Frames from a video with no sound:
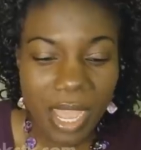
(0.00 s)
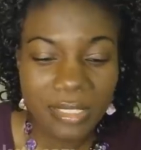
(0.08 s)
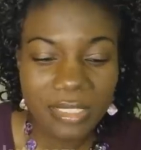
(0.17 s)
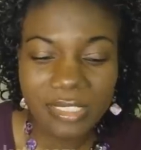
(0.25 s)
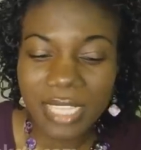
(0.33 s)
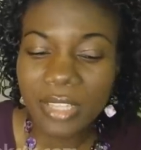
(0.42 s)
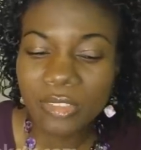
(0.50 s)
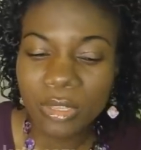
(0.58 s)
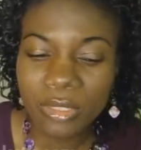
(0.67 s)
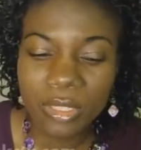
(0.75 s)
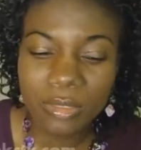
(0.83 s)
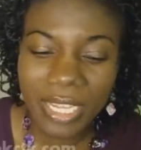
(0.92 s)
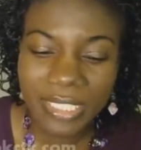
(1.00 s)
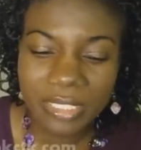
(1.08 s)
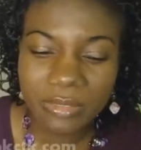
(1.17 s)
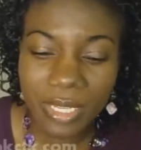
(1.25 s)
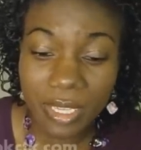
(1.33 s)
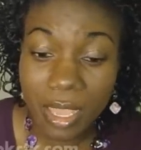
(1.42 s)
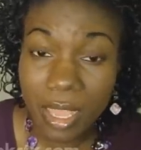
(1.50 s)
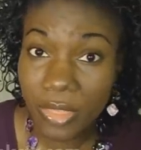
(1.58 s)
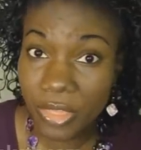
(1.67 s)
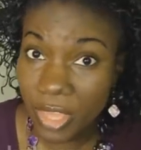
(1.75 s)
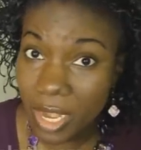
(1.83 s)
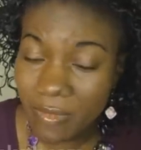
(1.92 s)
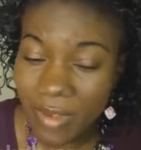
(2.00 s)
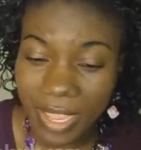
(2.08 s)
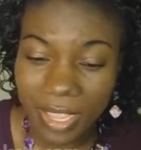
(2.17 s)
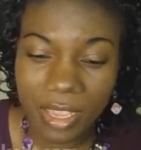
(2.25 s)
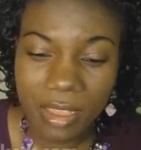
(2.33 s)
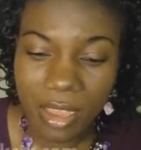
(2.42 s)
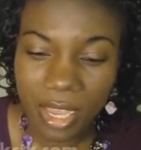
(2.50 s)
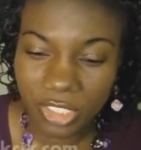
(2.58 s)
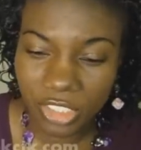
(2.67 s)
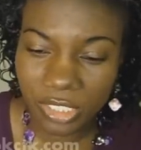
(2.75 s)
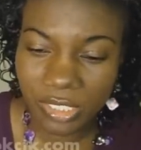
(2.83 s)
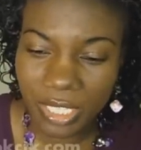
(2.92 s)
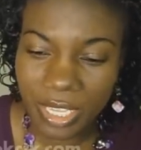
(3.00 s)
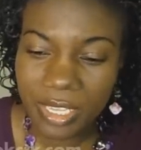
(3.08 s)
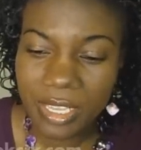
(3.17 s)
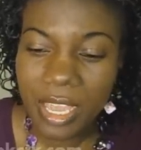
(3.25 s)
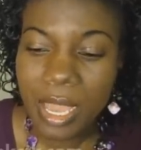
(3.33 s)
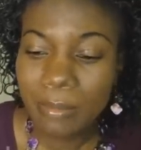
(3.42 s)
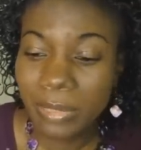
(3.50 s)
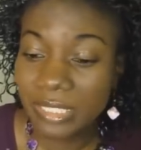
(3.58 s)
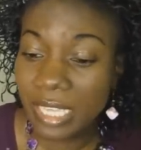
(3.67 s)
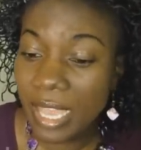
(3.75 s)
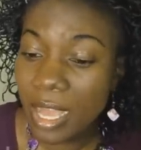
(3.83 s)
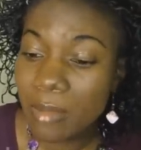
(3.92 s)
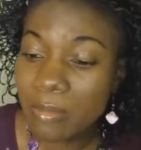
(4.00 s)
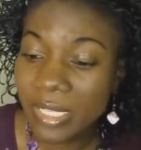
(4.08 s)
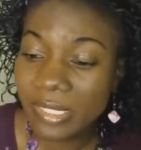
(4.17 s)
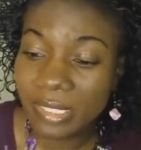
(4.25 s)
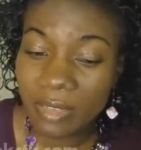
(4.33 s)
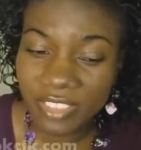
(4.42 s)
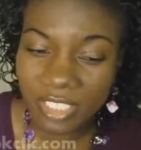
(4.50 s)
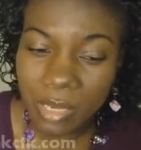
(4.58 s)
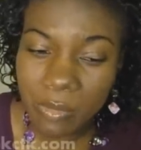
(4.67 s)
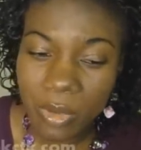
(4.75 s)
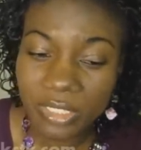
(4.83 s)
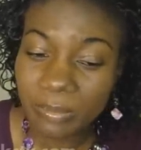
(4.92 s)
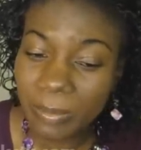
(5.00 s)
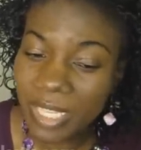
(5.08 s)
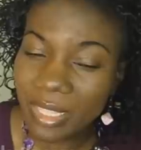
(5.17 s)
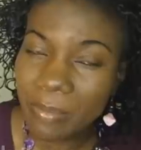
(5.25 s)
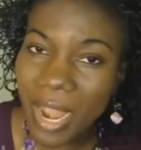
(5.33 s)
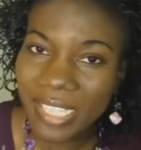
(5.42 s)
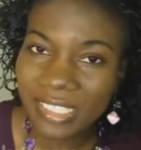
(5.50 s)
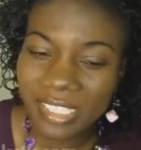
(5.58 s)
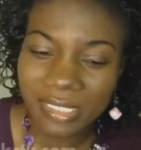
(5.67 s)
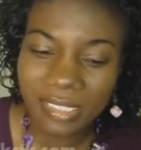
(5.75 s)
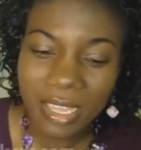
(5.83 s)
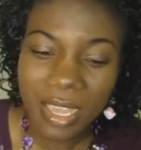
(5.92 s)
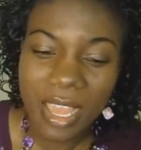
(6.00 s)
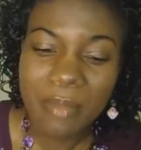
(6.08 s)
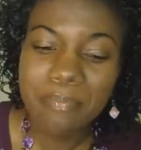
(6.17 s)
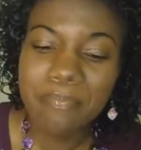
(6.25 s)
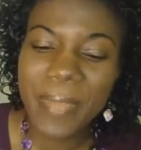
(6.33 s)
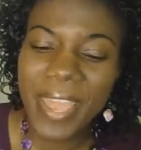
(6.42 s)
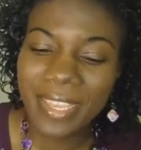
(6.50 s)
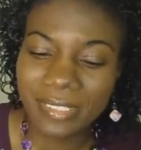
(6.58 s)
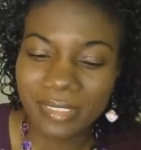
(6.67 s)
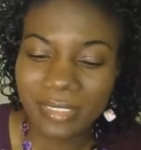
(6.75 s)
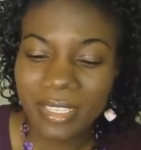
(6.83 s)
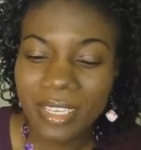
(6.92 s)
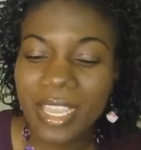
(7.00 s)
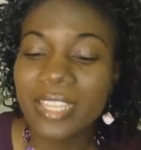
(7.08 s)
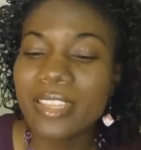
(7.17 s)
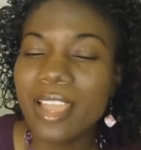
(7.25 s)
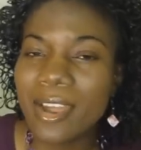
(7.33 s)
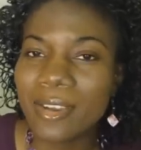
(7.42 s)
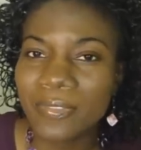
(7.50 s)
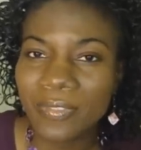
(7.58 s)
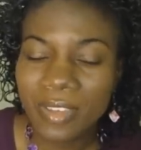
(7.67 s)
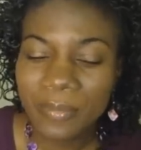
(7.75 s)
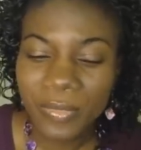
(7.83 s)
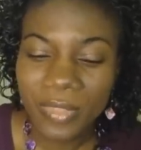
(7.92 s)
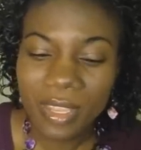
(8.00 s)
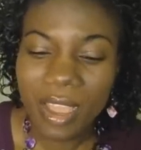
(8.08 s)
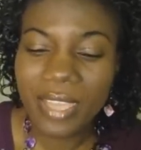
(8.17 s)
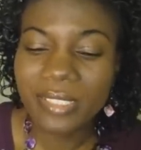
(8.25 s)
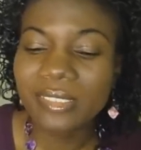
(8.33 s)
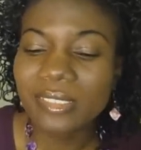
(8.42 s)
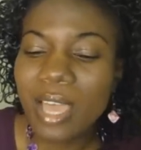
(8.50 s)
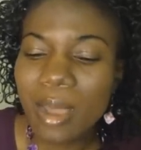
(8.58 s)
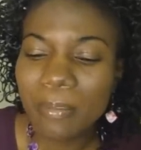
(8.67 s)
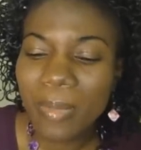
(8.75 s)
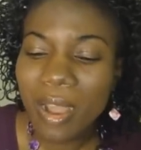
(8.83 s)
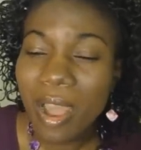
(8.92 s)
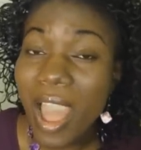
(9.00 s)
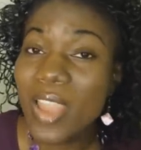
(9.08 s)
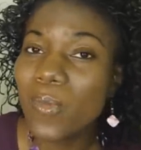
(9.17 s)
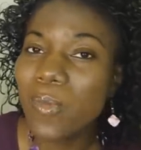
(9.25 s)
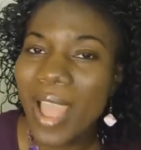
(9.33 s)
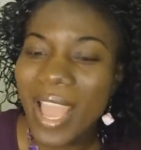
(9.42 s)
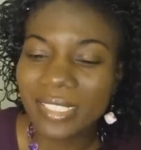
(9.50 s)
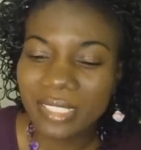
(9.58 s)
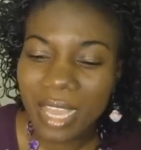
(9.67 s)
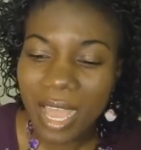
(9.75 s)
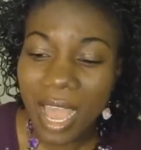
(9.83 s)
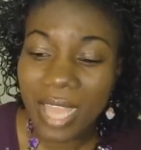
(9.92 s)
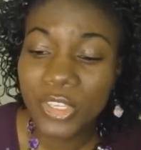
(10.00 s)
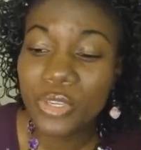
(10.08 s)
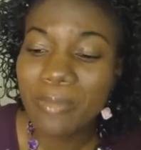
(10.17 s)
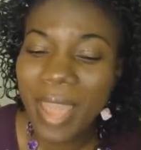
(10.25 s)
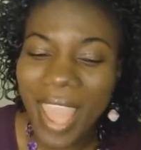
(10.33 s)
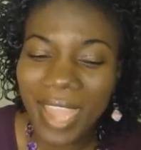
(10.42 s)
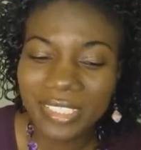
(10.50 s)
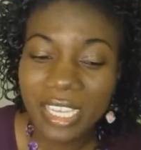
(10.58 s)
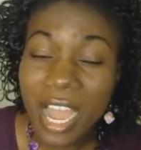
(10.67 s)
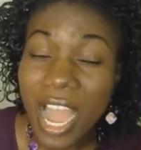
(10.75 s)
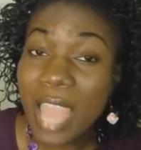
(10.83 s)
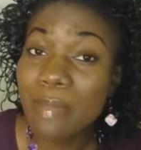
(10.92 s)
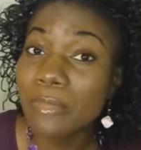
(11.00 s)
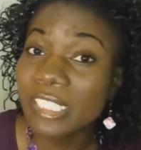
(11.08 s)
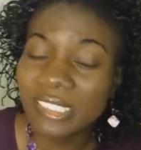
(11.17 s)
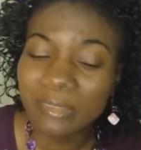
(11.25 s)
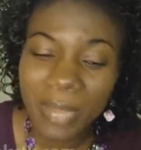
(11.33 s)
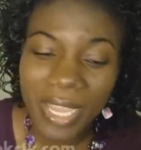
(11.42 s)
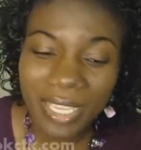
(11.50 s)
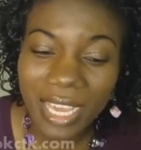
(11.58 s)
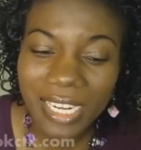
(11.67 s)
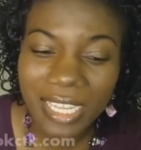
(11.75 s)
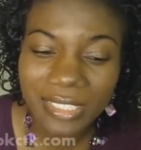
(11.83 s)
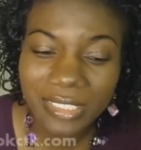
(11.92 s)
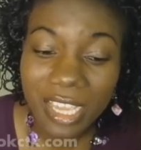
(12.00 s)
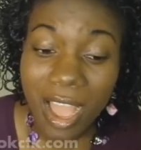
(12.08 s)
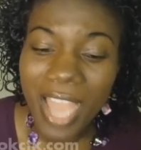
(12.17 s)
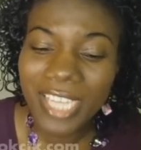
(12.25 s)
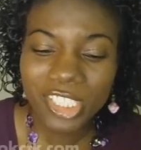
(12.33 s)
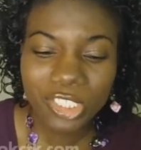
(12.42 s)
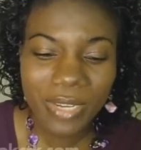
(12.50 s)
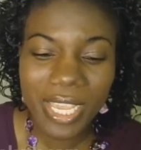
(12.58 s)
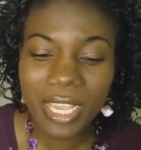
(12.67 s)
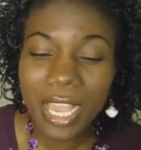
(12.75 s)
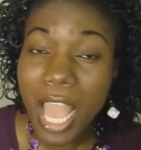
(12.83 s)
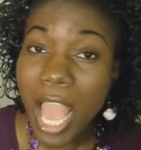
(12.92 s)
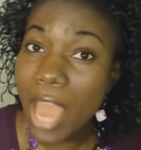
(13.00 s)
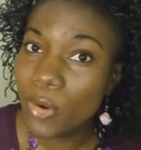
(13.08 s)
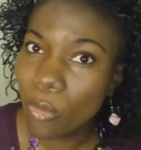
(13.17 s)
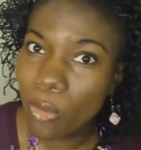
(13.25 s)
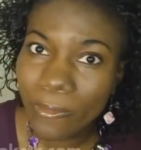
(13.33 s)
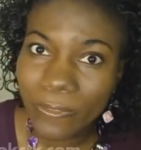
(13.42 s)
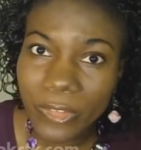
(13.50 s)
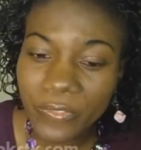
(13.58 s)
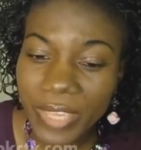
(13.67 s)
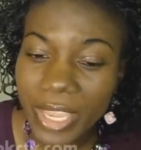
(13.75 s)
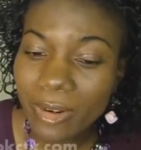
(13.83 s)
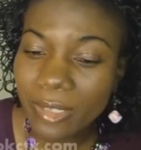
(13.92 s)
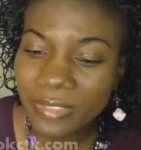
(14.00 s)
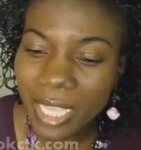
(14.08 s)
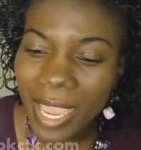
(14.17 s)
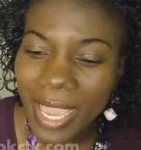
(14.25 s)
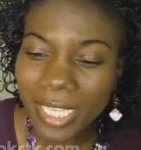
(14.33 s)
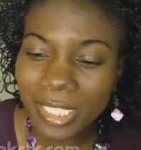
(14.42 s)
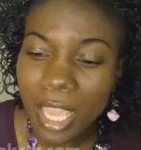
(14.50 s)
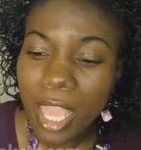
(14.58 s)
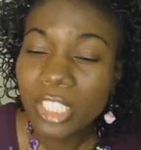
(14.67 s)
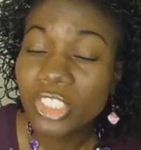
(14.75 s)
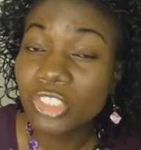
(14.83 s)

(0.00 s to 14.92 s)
I understand not the rhetoric, theoric, I should say, but I help myself somewhat by the practice. Based, enough. I sup, I wet, I humect, I muscle my gullet, I drink, and all for fear of dying.